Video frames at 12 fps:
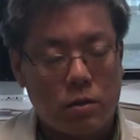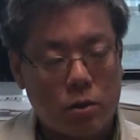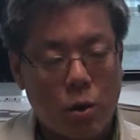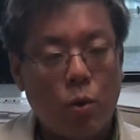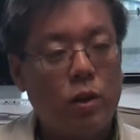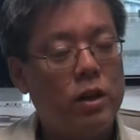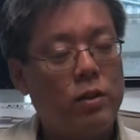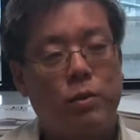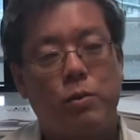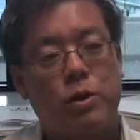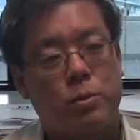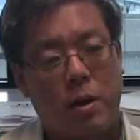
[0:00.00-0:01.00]
totally
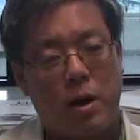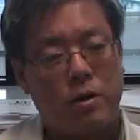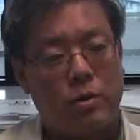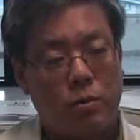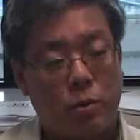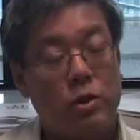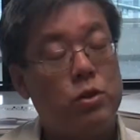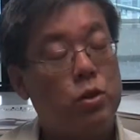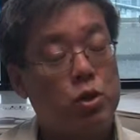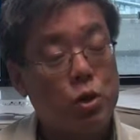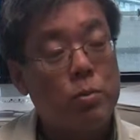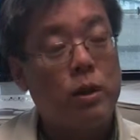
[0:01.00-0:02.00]
different response, or at least there
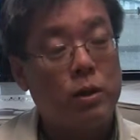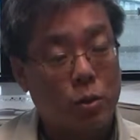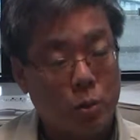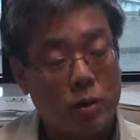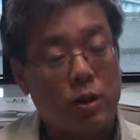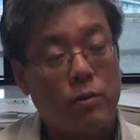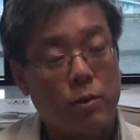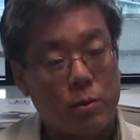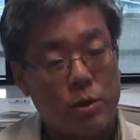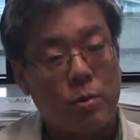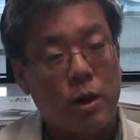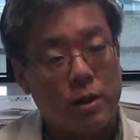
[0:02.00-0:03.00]
should be a totally different
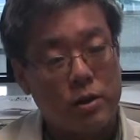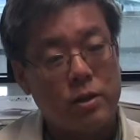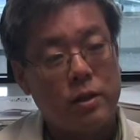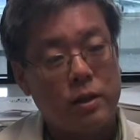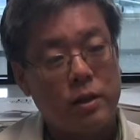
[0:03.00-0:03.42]
response.